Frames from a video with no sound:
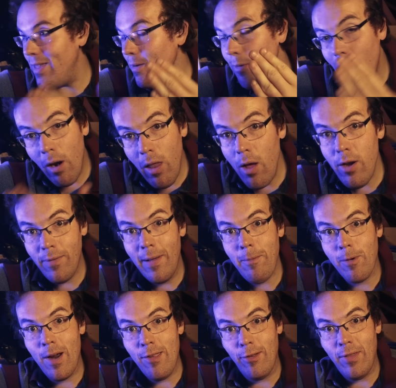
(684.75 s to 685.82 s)
There were a load of
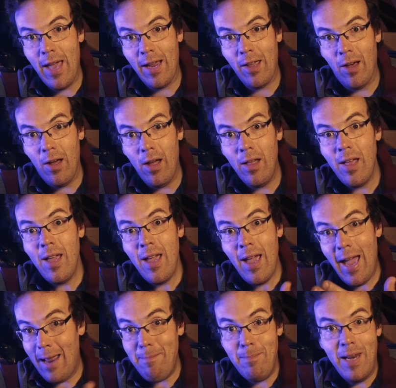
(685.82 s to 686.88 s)
upgrades on that car,
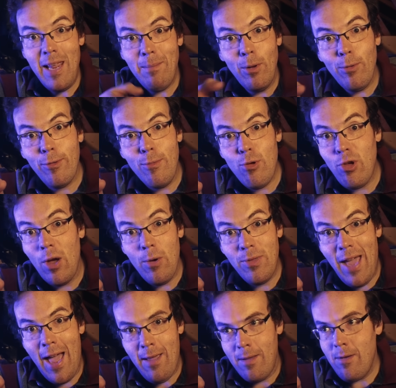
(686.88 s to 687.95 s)
and Liam Lawson showed
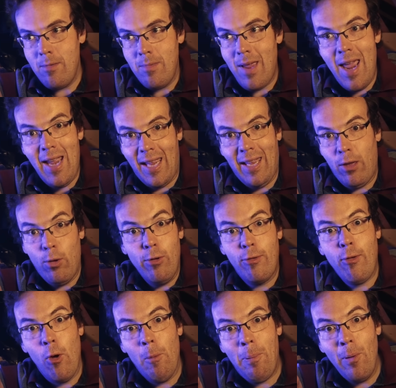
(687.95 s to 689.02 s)
that it could
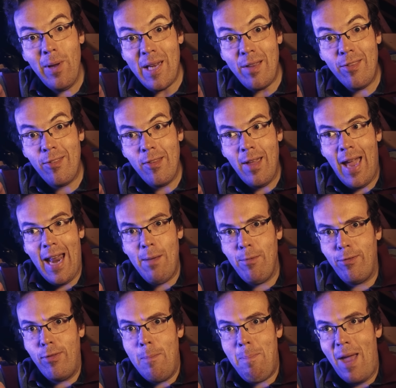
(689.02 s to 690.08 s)
score points, and it
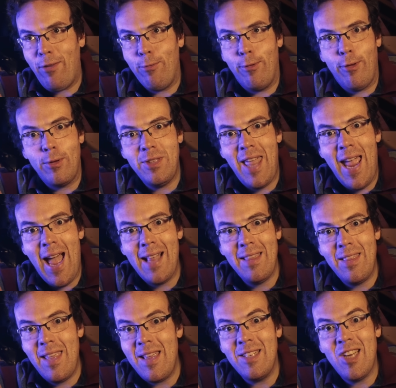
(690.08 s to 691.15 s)
was the best result they had
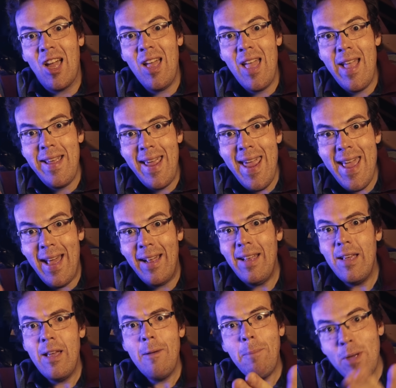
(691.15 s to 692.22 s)
the entire year.
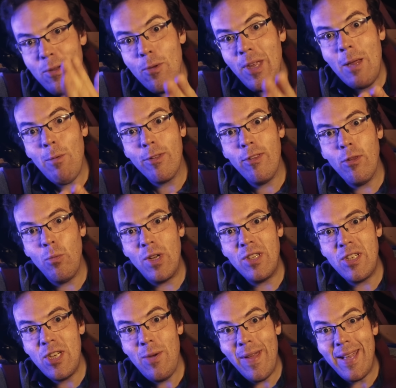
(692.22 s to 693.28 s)
But Yuki wasn't the one to
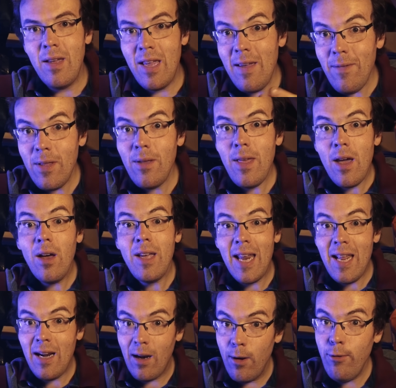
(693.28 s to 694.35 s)
do it. Even though they are
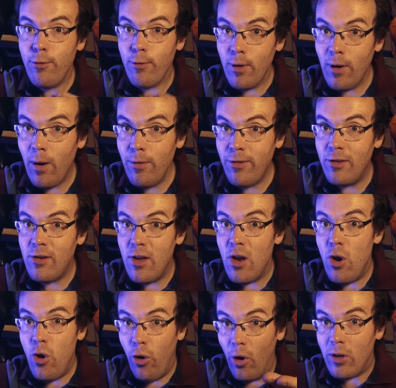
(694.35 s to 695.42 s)
getting closer and closer to
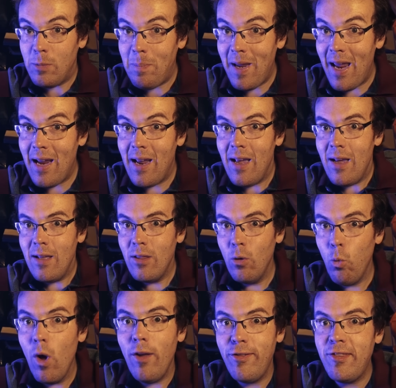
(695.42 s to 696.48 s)
not being the
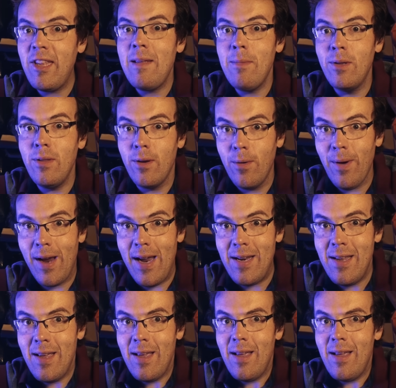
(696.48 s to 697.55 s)
worst team on the grid,